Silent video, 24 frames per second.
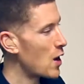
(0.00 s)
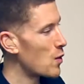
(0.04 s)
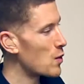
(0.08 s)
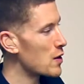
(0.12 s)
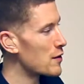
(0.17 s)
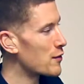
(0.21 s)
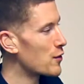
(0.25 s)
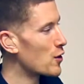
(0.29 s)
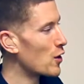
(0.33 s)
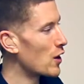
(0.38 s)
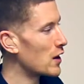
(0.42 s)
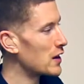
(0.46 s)

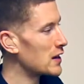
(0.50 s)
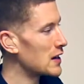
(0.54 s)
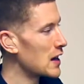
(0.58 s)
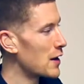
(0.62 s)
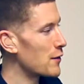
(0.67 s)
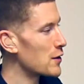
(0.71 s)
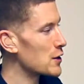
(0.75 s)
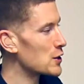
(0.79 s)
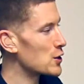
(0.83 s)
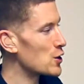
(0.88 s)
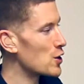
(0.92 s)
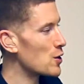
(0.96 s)
we've got
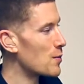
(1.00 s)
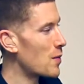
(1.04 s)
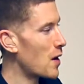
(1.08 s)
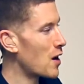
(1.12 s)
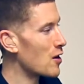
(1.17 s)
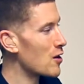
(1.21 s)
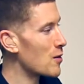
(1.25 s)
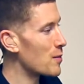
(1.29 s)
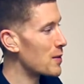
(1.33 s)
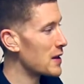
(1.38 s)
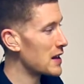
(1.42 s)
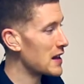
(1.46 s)
another
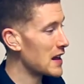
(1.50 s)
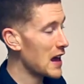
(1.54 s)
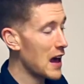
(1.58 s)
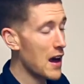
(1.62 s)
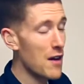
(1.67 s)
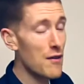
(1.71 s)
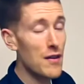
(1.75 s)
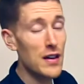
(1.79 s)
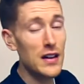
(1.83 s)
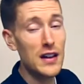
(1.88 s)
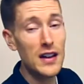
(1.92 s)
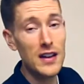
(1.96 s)
2-bar repeat,
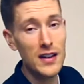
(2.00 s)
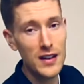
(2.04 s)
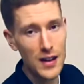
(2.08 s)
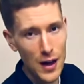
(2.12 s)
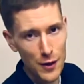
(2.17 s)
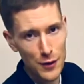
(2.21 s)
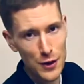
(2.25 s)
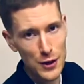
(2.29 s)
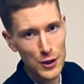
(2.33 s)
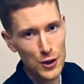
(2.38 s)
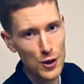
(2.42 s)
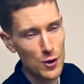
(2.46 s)
and then
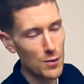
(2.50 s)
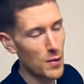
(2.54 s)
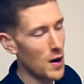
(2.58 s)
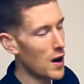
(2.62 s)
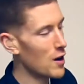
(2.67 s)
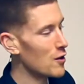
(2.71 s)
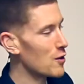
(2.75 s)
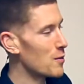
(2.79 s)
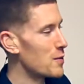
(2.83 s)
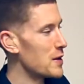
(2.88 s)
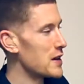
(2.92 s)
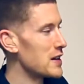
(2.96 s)
another
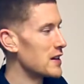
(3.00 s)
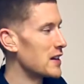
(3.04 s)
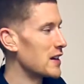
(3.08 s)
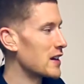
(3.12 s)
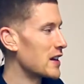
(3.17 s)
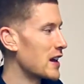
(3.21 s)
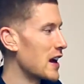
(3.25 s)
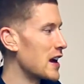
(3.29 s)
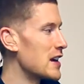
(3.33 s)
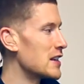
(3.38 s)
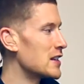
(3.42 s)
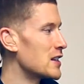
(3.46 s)
2-bar repeat.
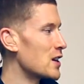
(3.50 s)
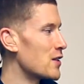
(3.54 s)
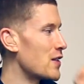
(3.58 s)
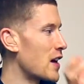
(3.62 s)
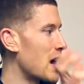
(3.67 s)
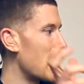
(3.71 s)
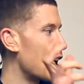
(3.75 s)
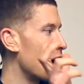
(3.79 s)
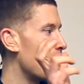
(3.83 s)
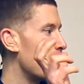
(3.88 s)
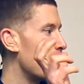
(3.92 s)
Okay, so that